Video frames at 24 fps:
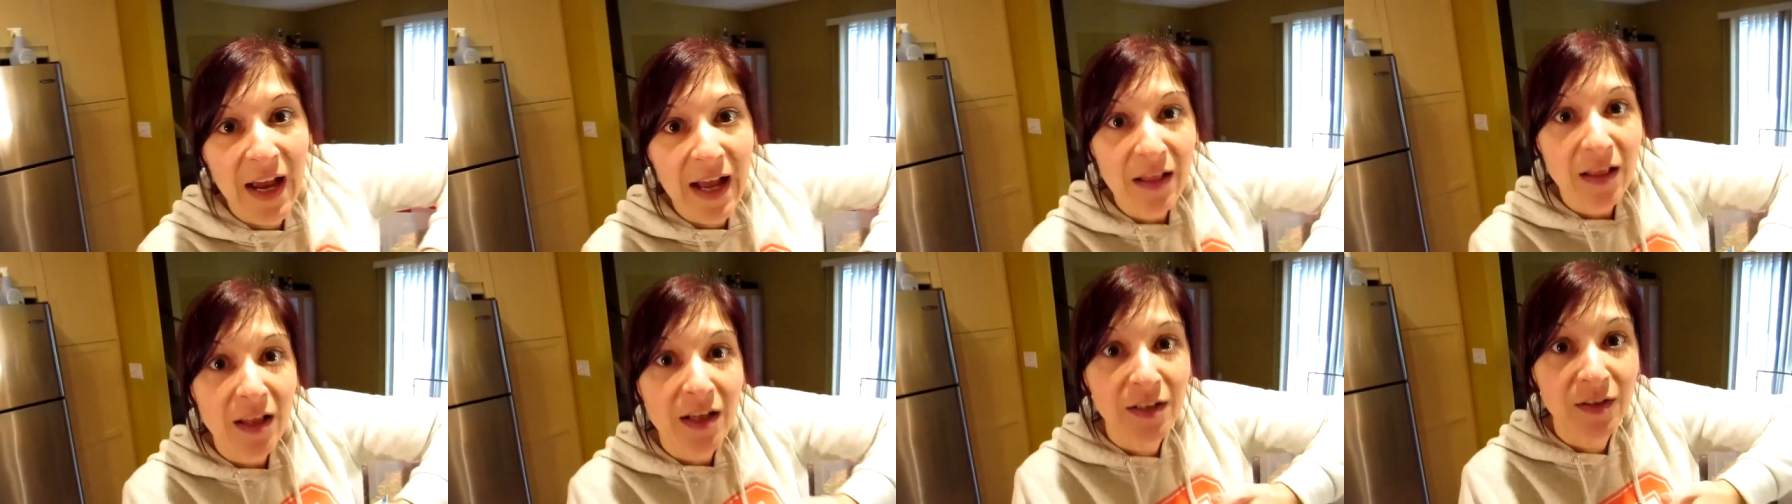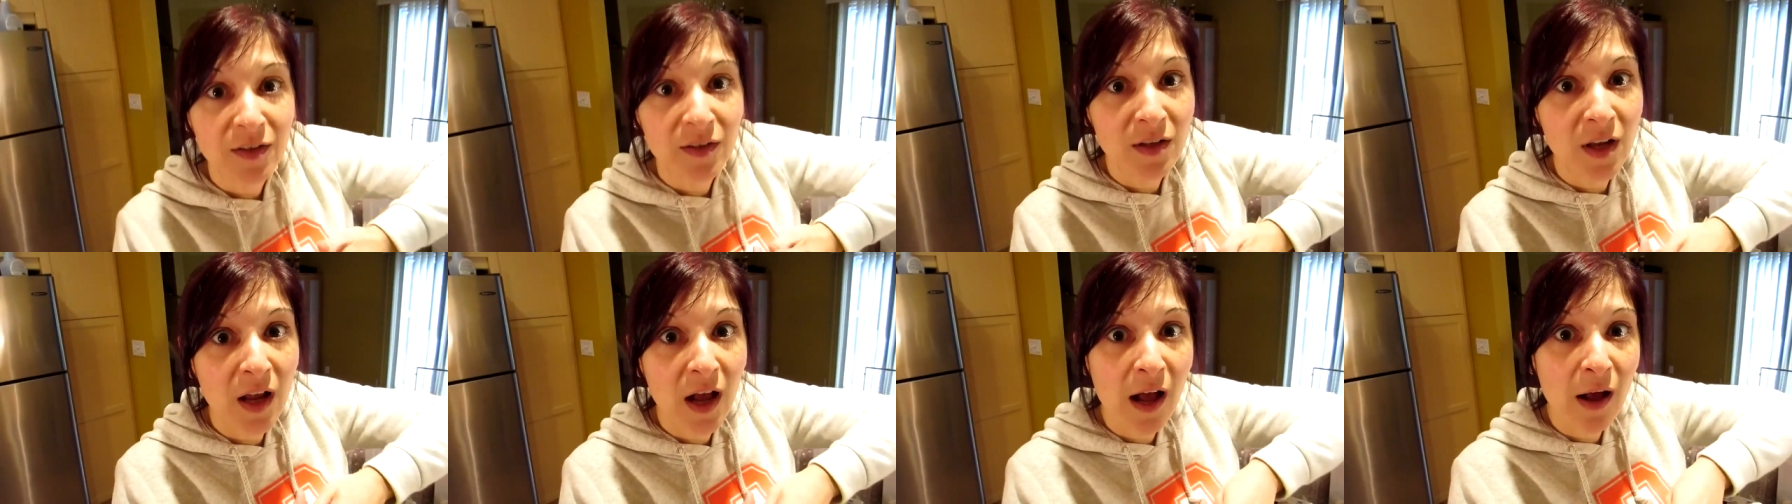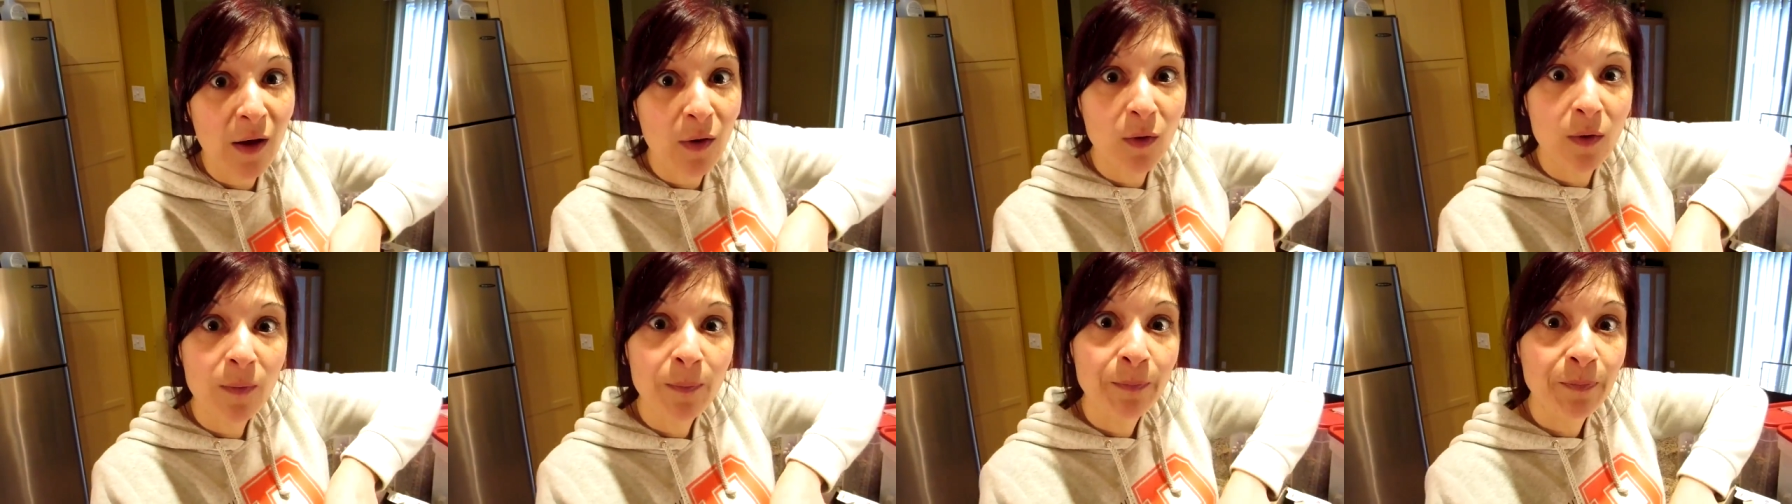Tell us
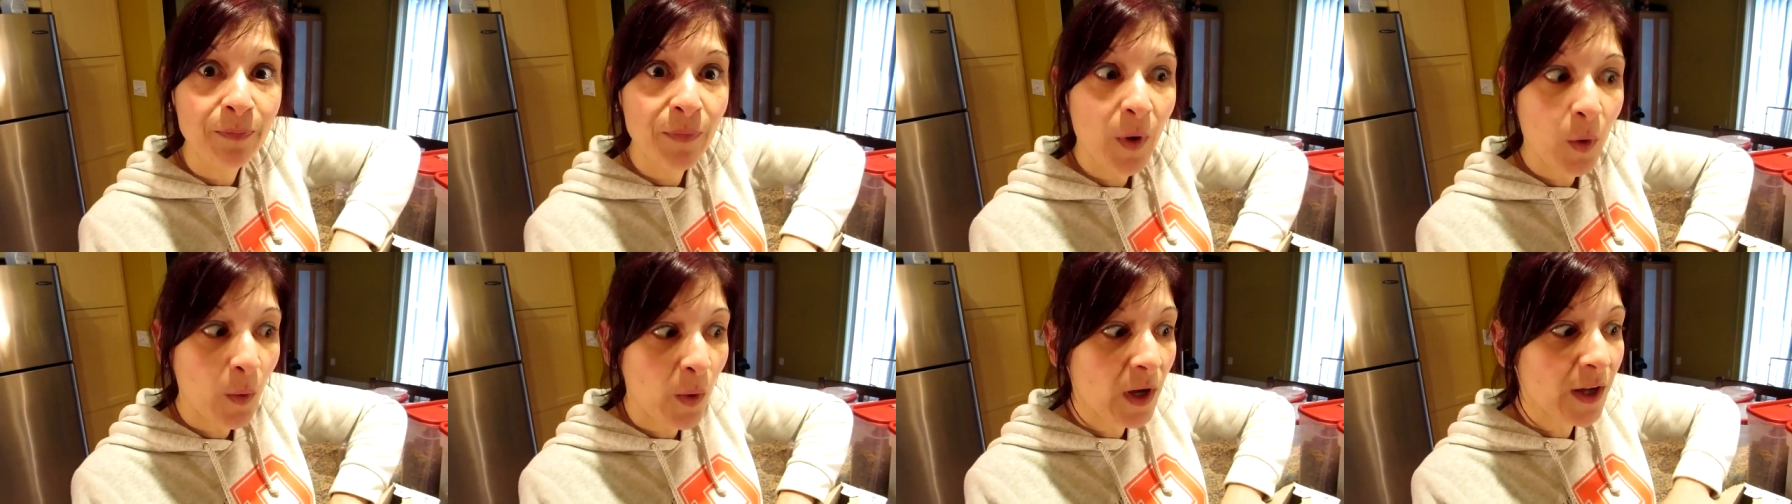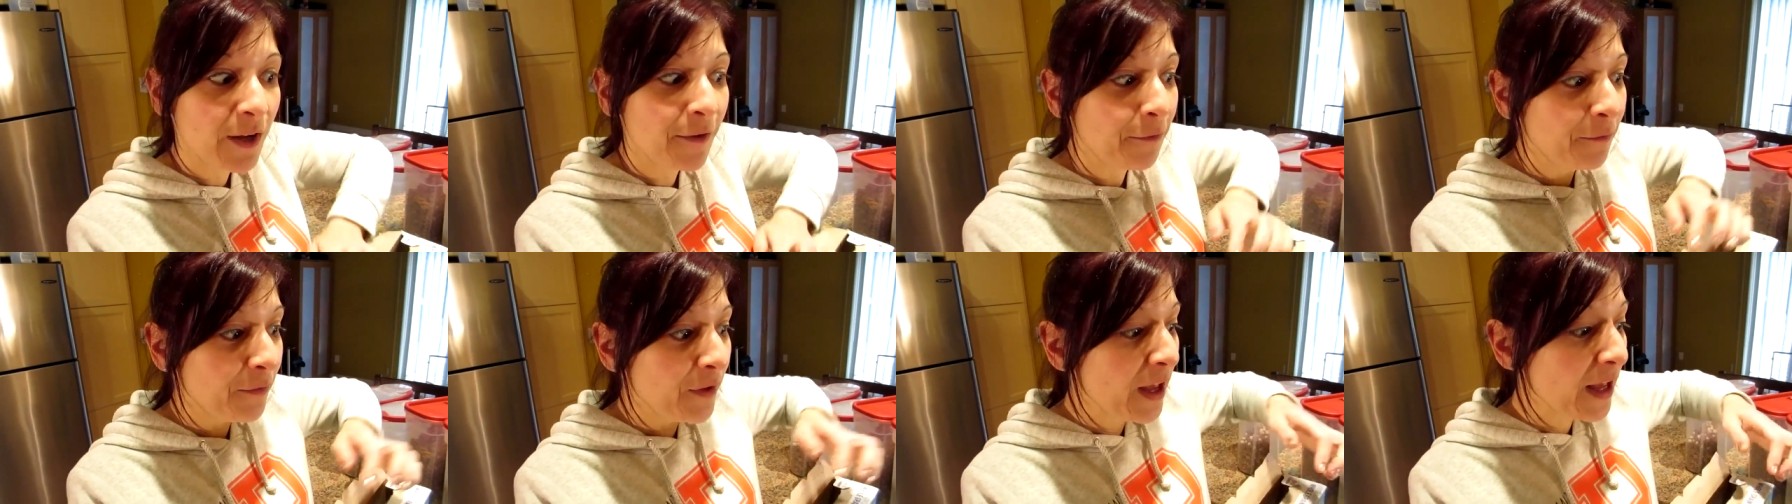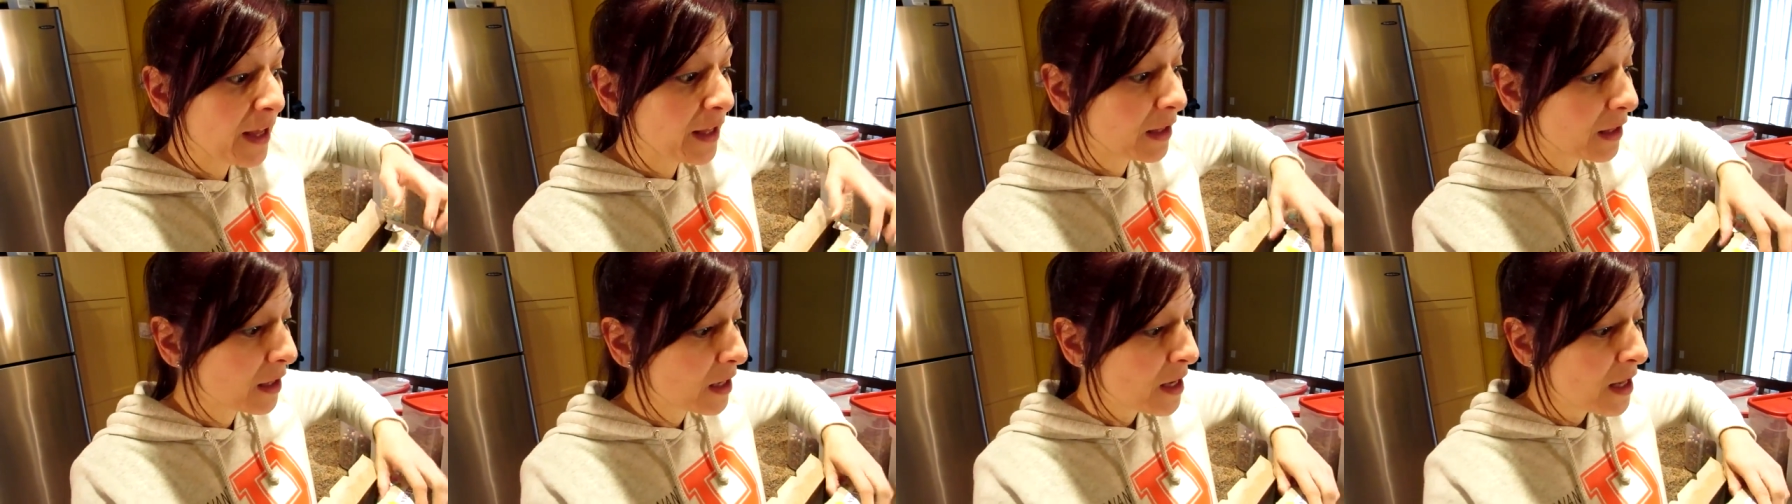now what you
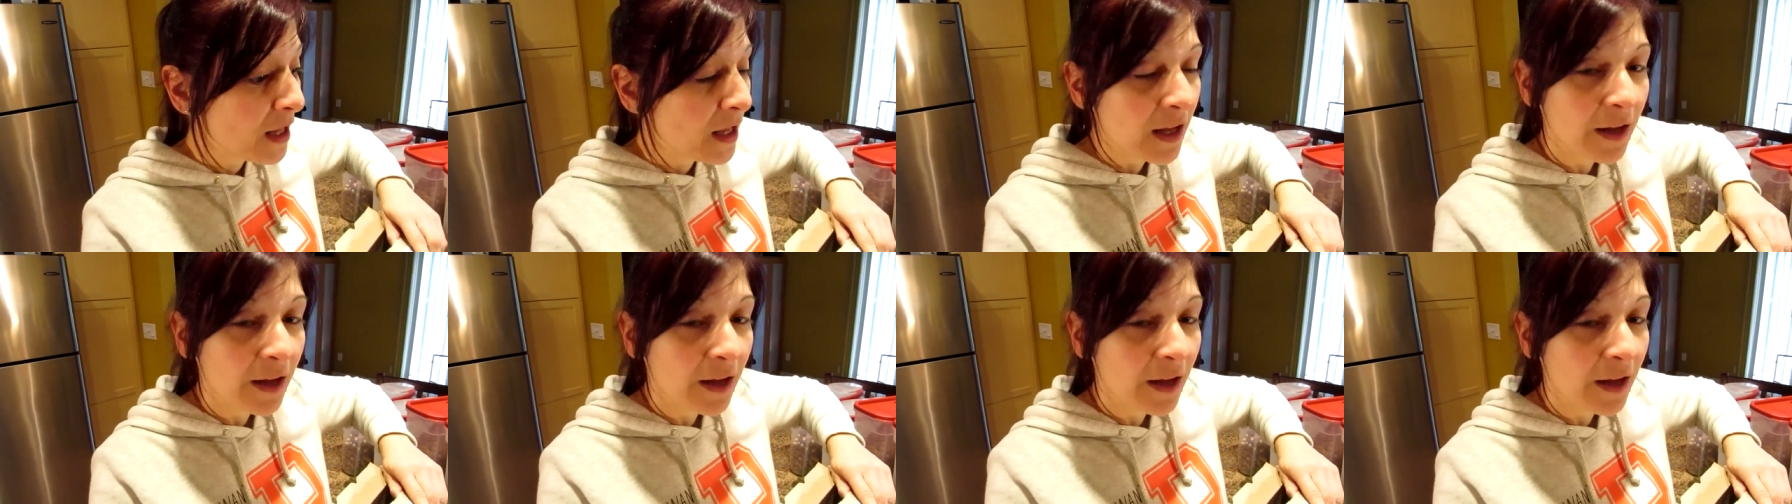think.